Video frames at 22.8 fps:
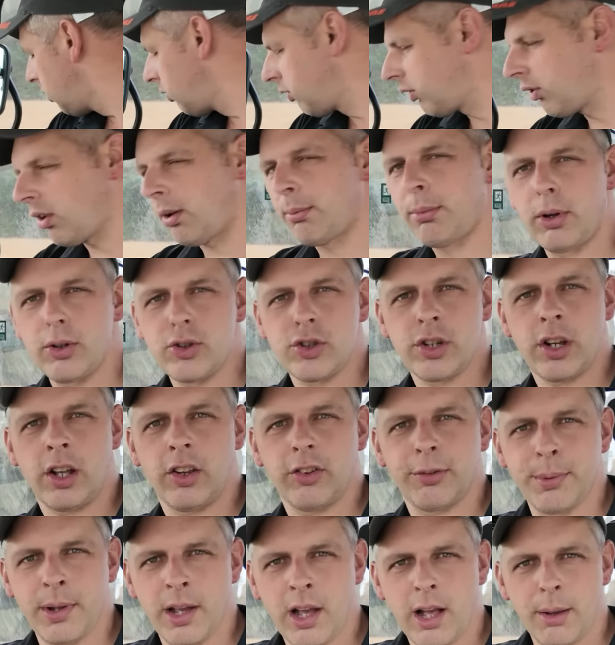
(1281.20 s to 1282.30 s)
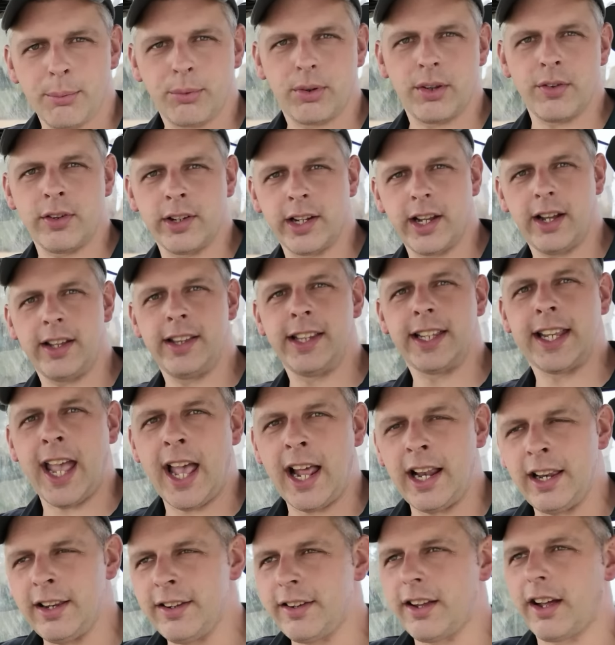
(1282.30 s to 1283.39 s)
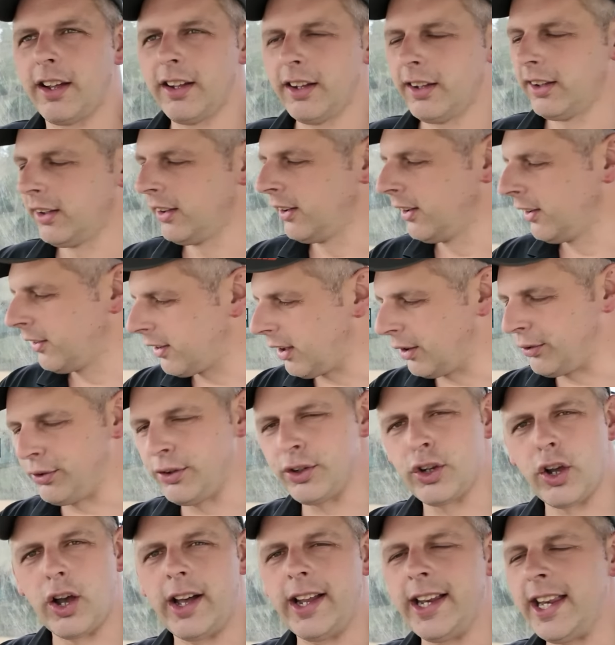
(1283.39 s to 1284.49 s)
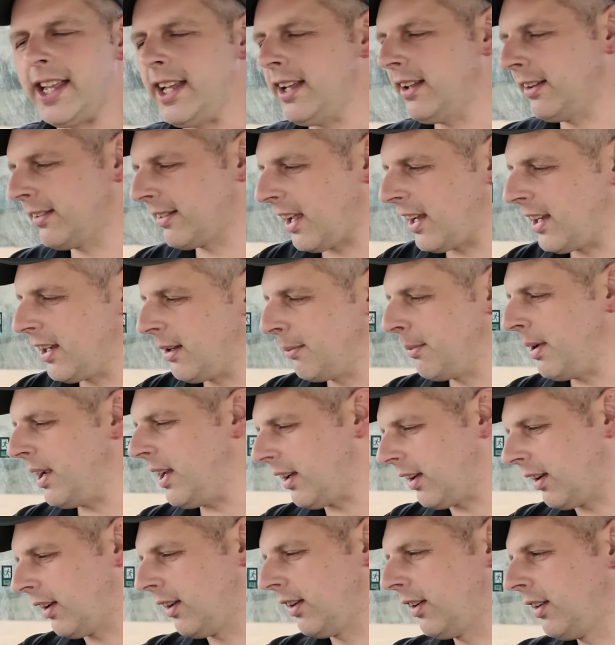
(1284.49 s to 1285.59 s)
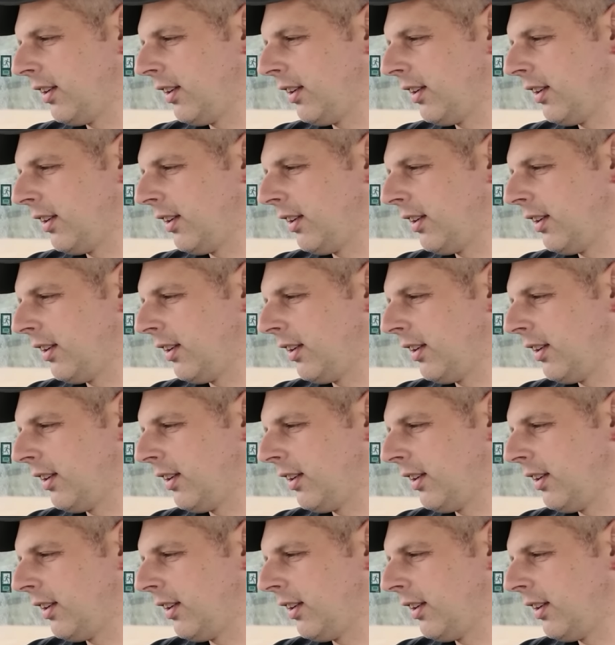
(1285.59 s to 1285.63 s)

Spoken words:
So I might chance my arm, see if I can get in the calendar. So if you've got any, send them in.